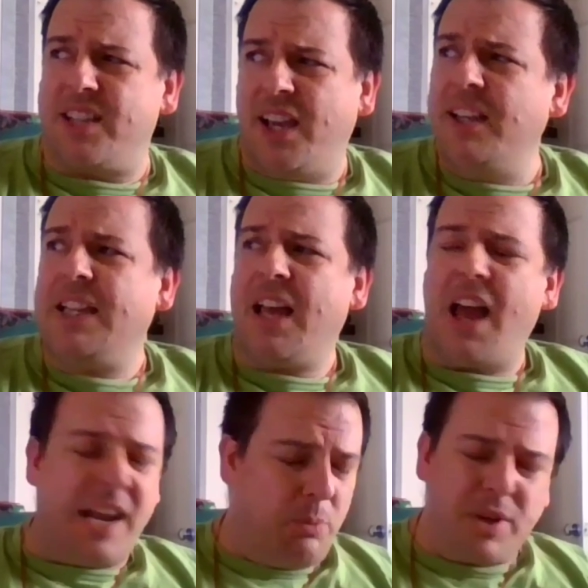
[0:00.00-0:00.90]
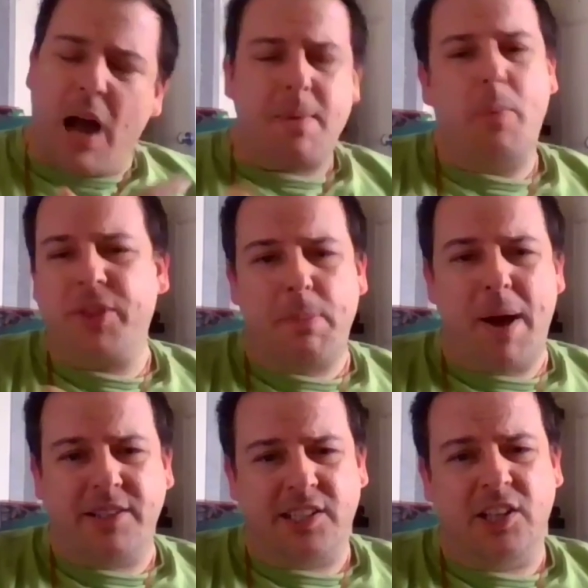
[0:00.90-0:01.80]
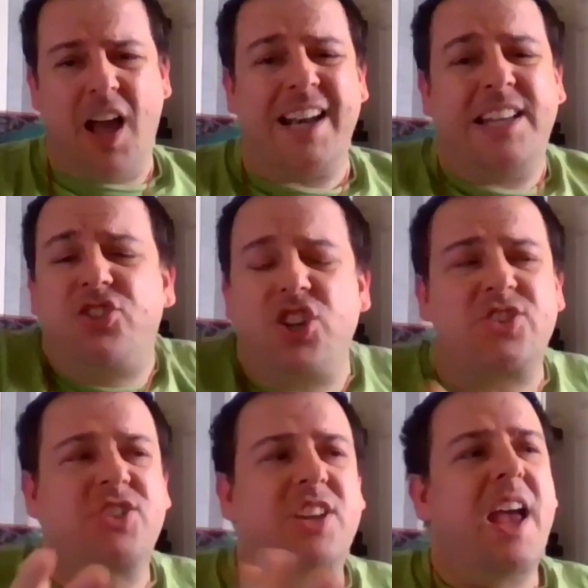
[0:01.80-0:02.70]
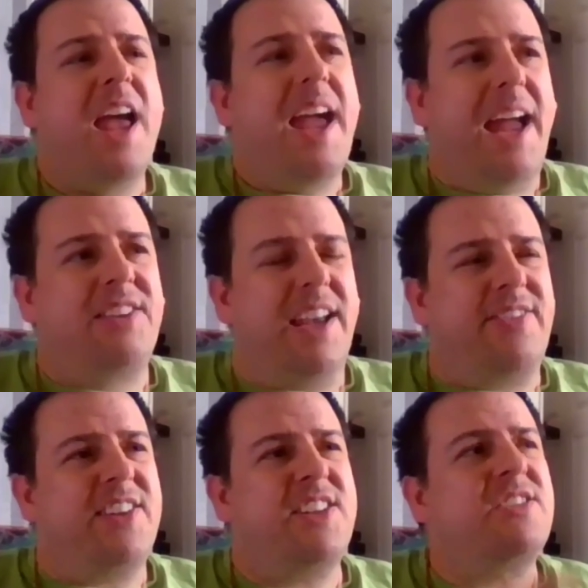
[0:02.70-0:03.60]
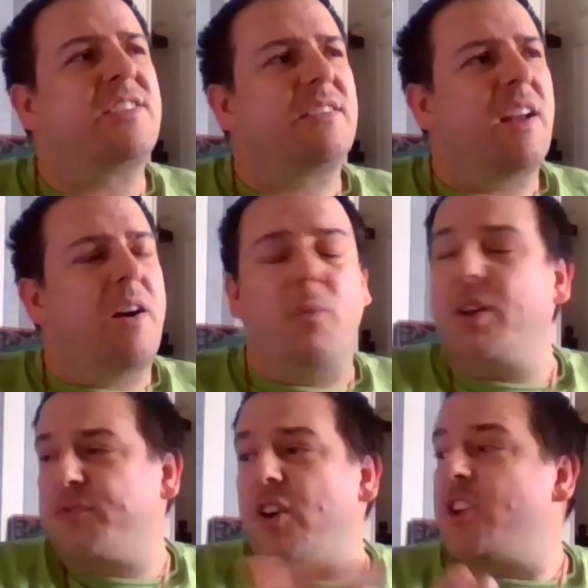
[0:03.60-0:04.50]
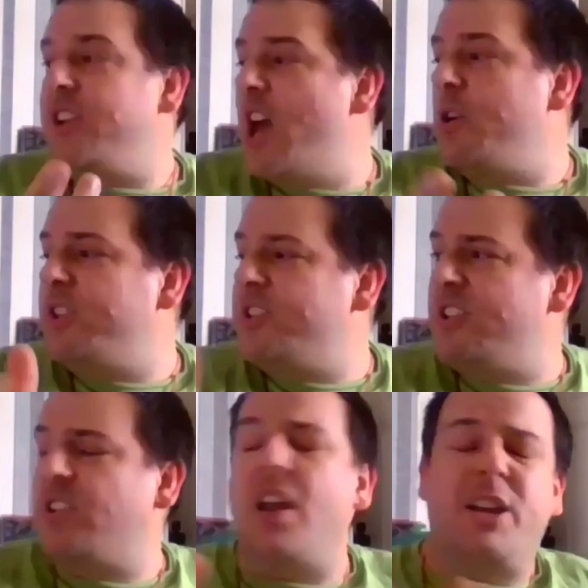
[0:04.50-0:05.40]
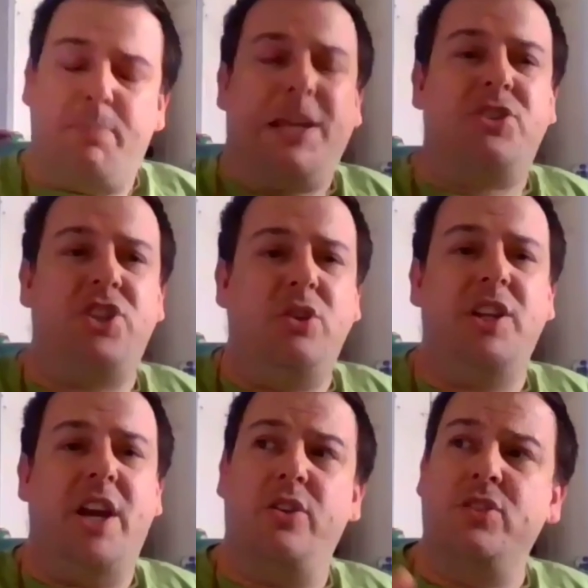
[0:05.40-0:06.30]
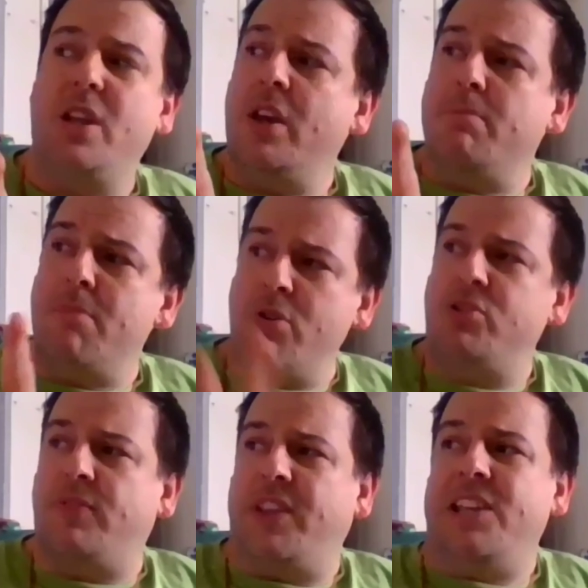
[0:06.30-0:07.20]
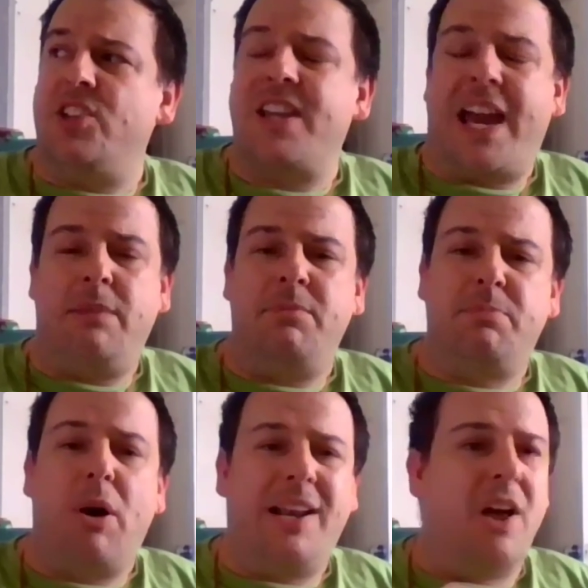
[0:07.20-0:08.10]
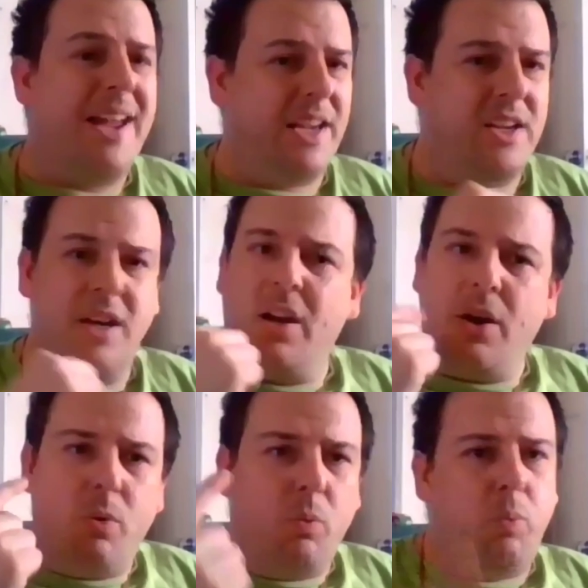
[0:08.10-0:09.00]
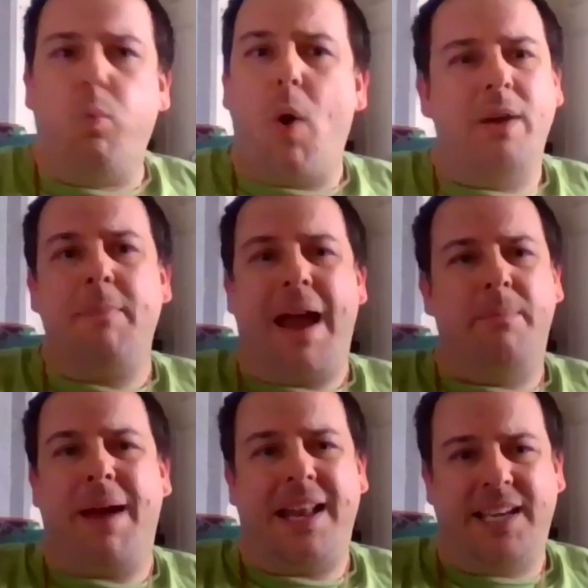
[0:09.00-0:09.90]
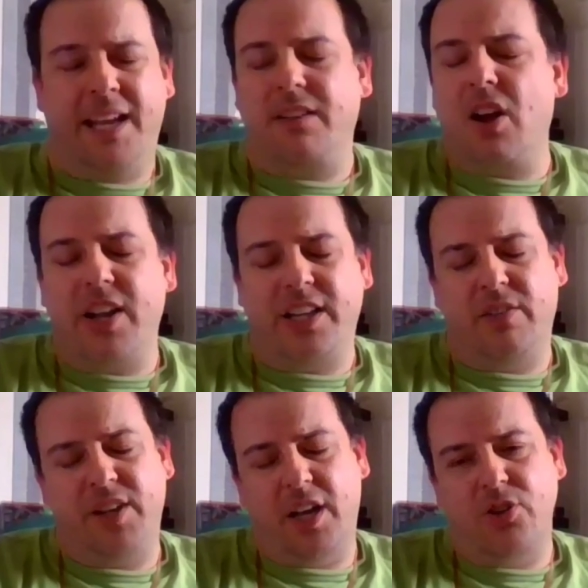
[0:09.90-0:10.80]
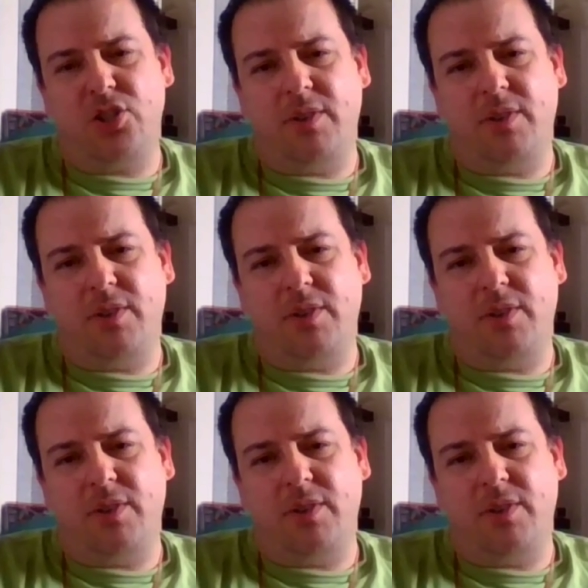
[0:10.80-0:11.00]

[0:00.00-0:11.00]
Matter, and it will come up with the bundle. And it's just this isn't, well, as far as I know, this isn't like big studios. Most of these are games by like one-man bandit kind of